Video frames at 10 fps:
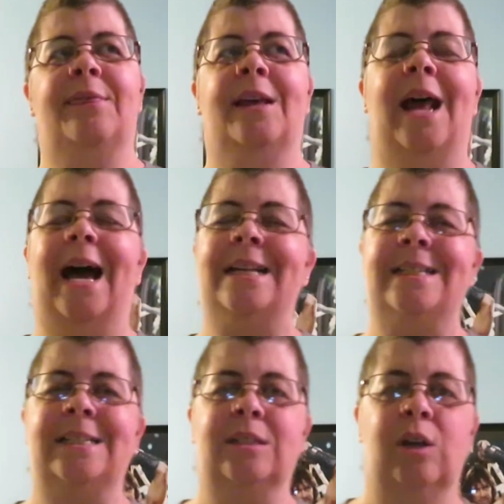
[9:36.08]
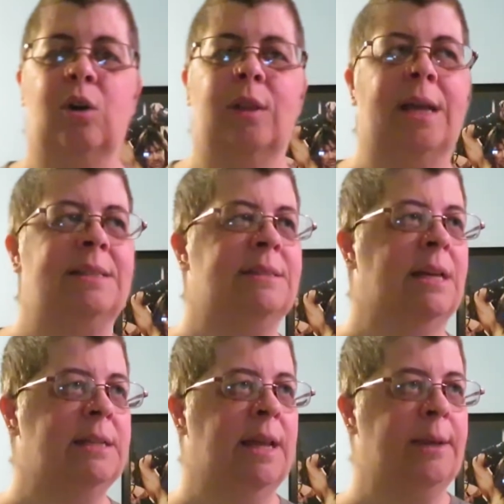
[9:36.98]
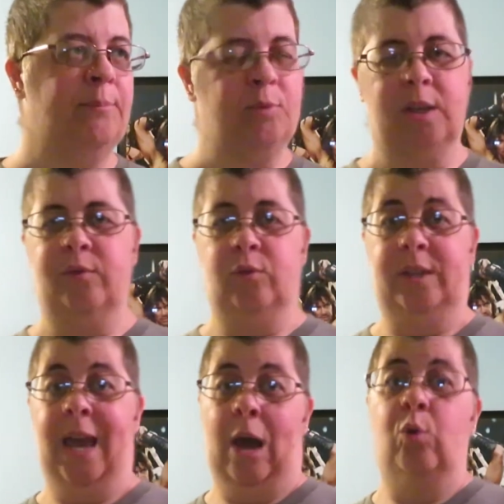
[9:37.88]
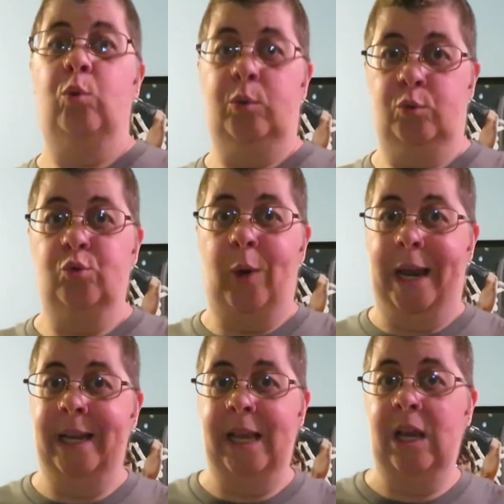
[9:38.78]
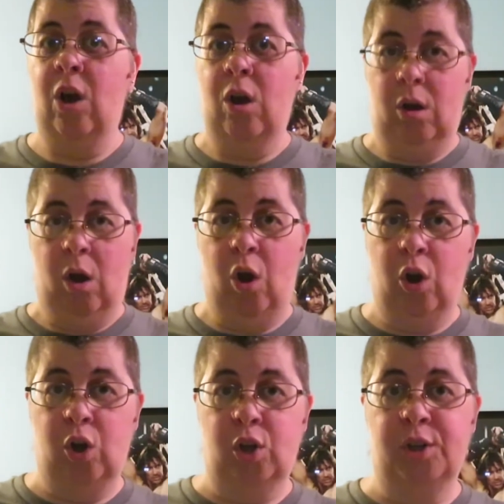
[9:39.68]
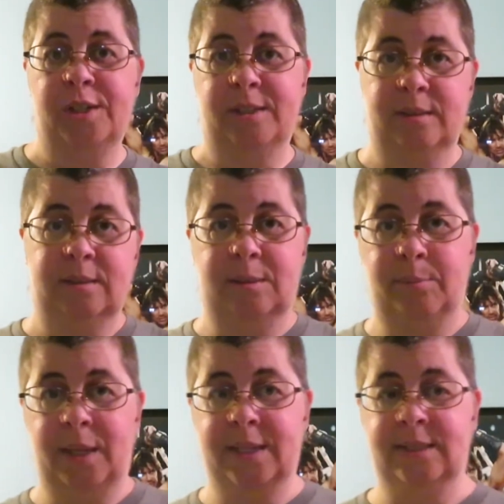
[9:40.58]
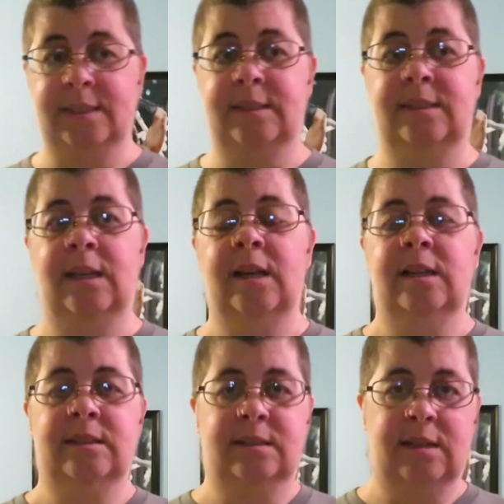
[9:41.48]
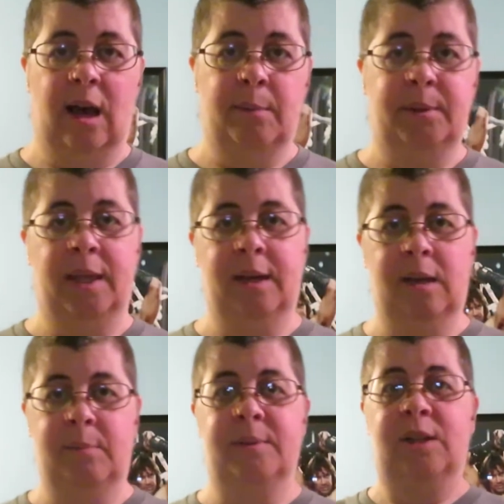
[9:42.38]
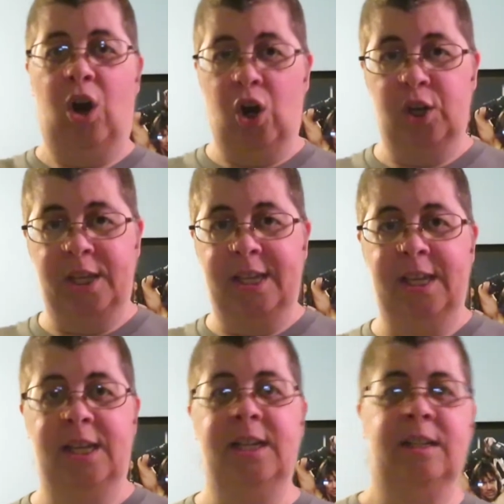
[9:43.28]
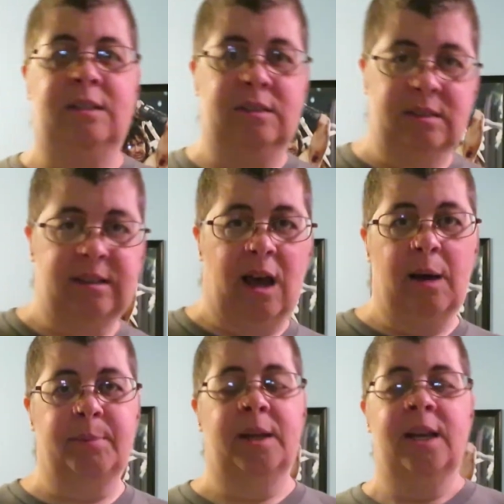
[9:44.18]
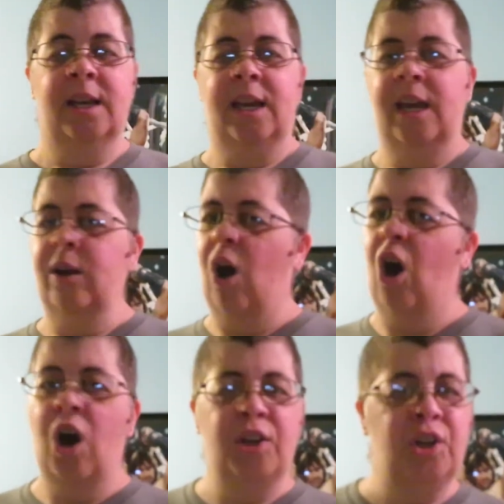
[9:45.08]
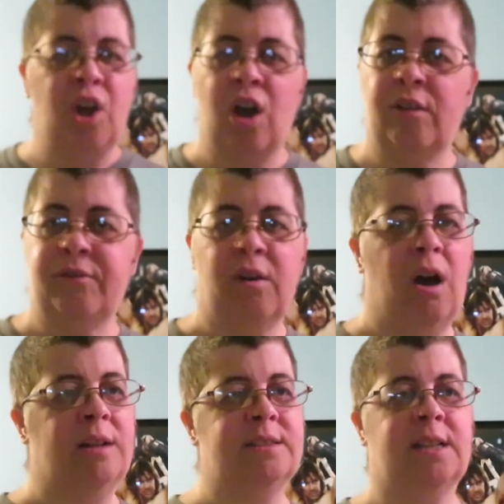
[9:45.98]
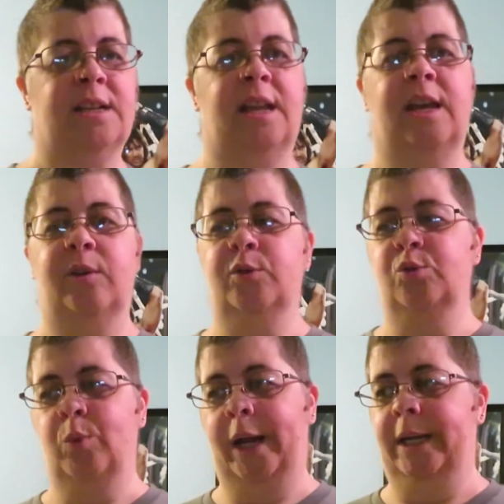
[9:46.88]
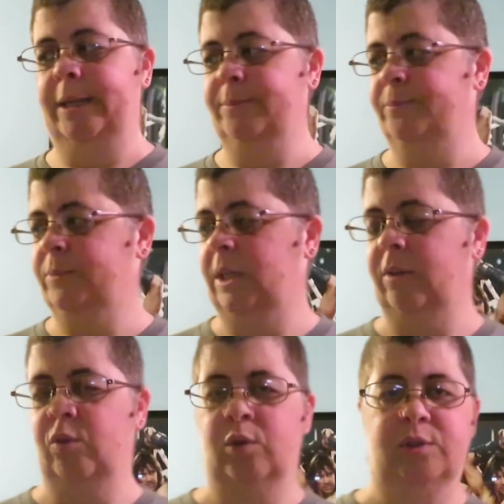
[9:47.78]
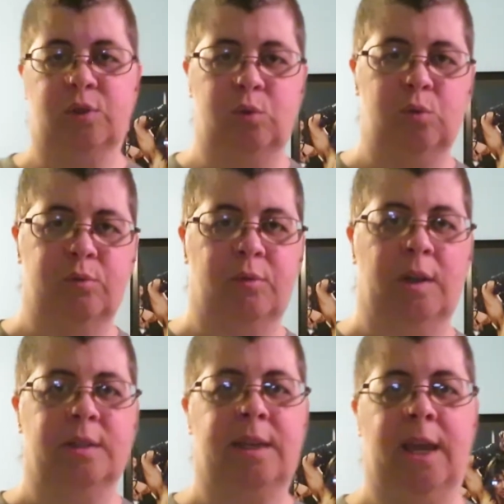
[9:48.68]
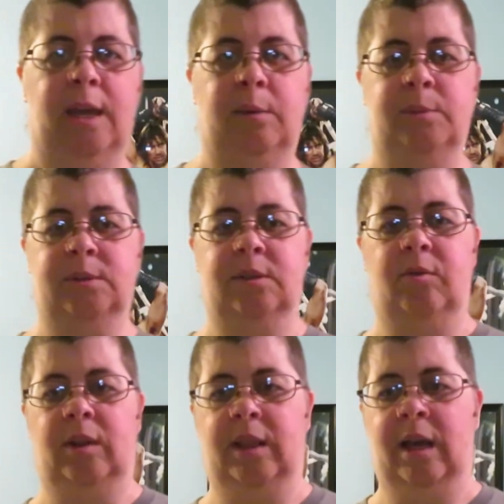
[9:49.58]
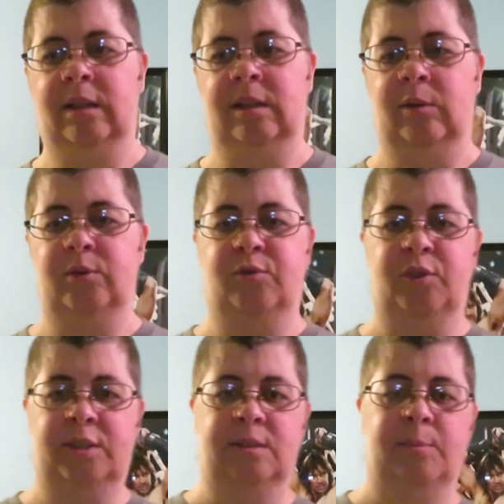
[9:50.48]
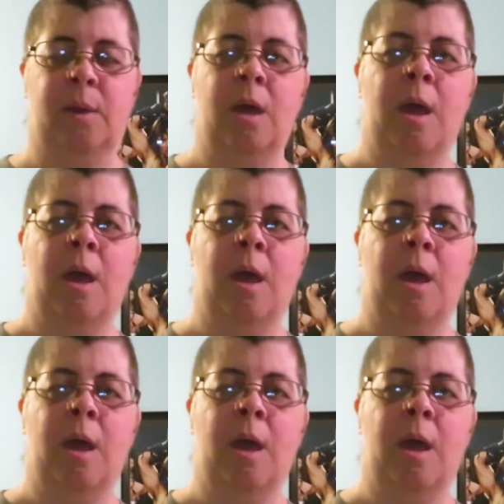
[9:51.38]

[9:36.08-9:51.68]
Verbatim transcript: that I didn't go like Sunday. You, yeah, it was raining hard and some places stopped, let up, hard again and stopped. On and off on Sunday it was raining and of course the cool front came and stuff like that and it was freezing.